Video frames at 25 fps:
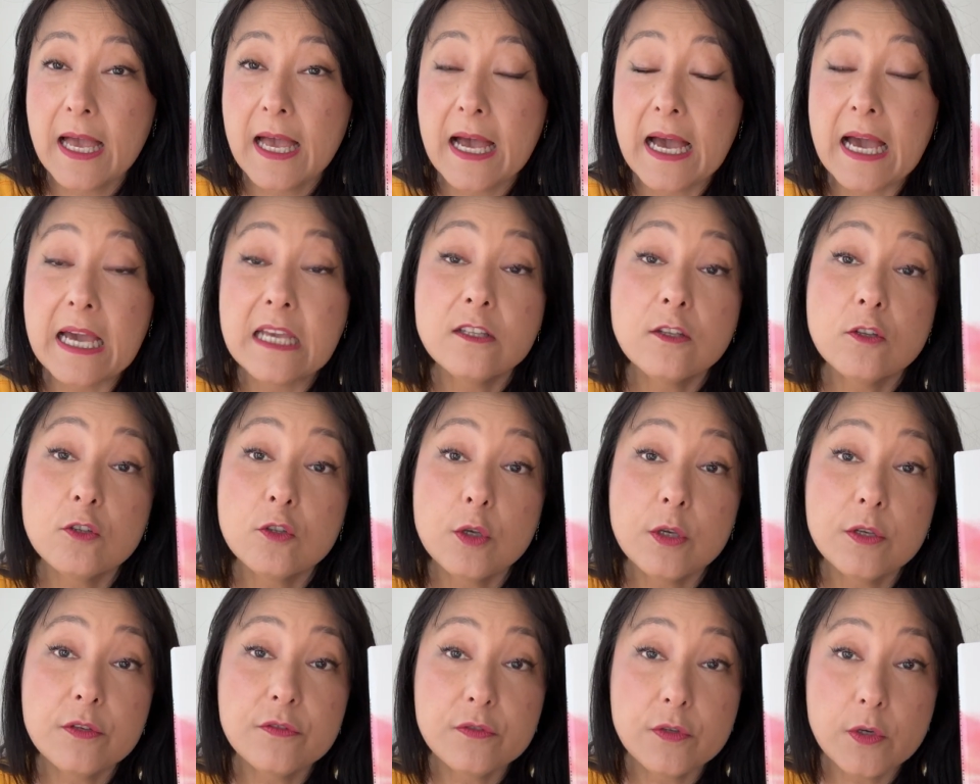I don't know
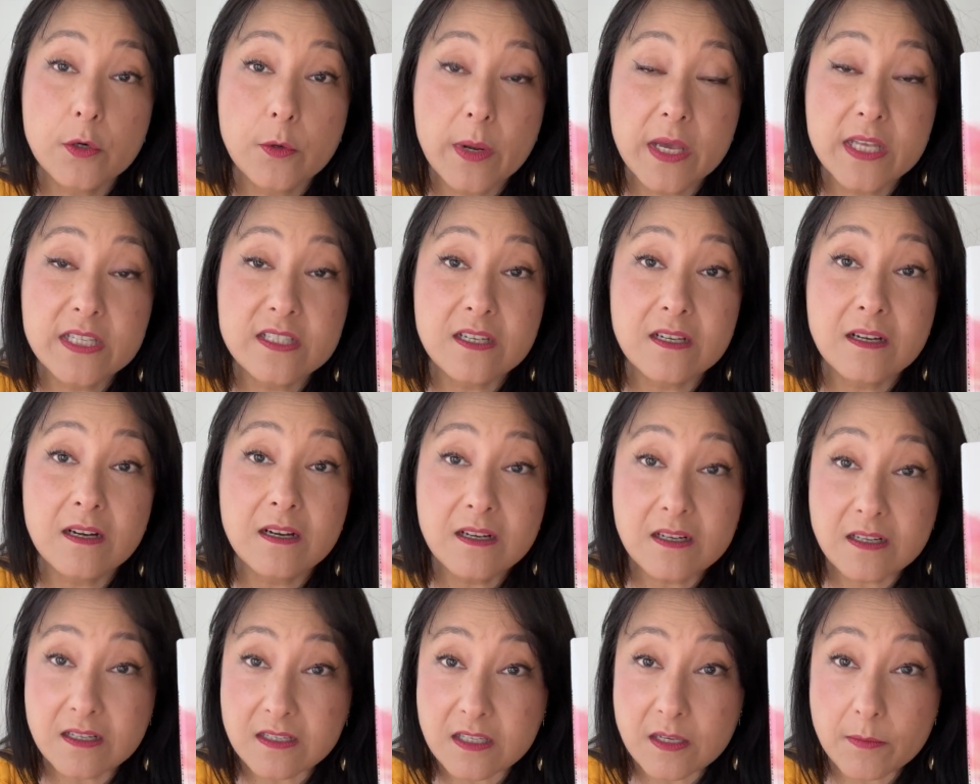if you already
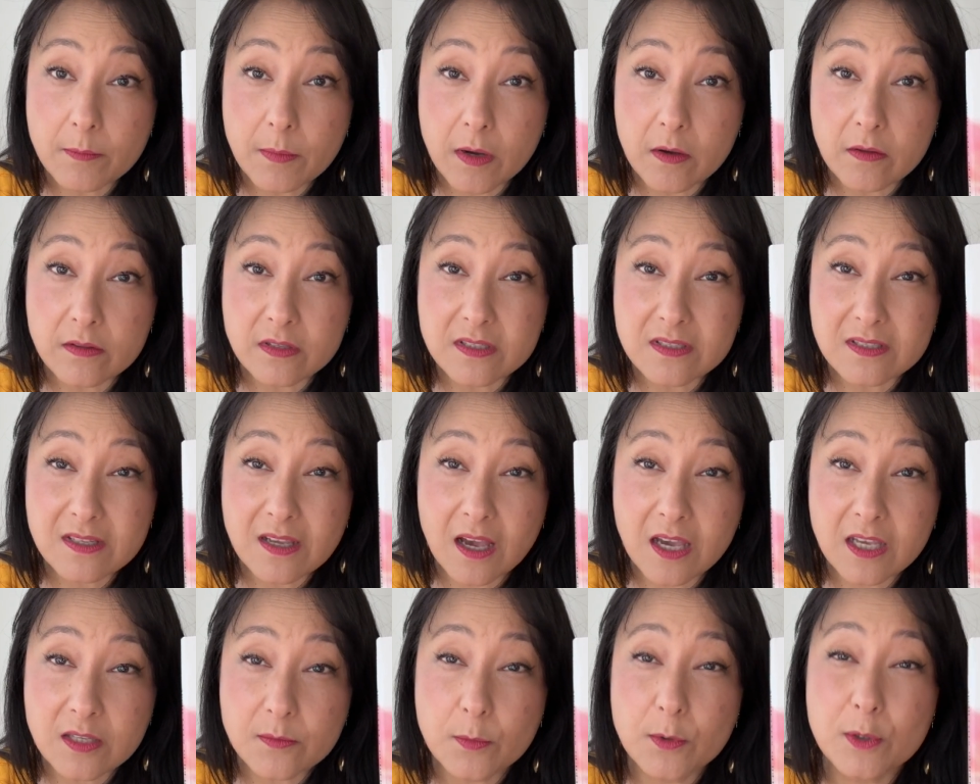heard about this
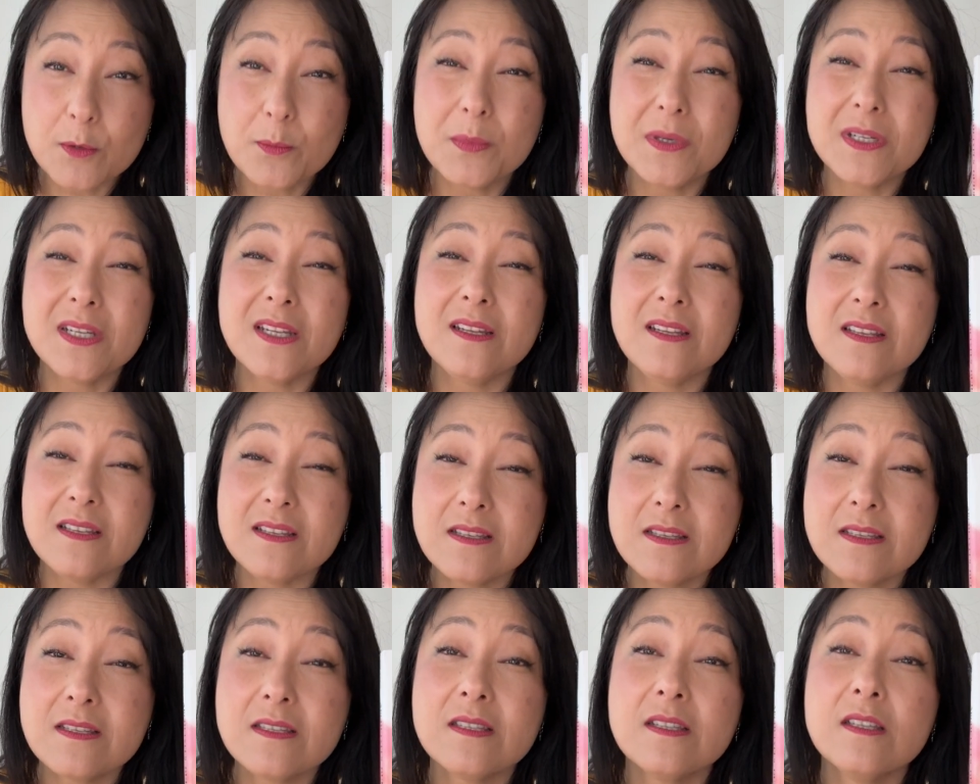guidebook, but it
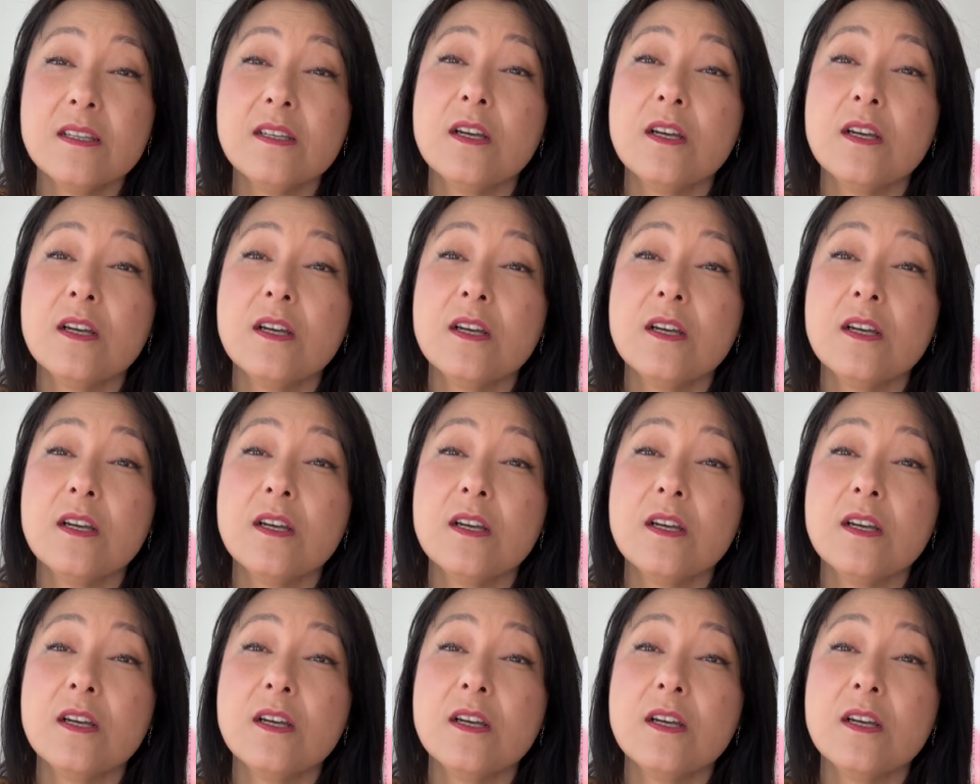is